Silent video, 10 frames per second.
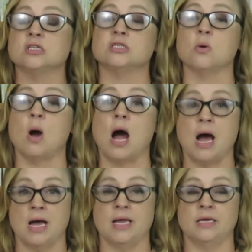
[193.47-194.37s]
so
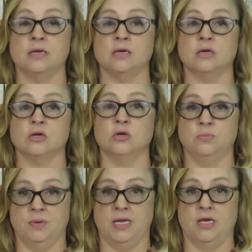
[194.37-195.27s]
I
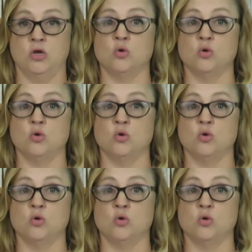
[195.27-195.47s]
could be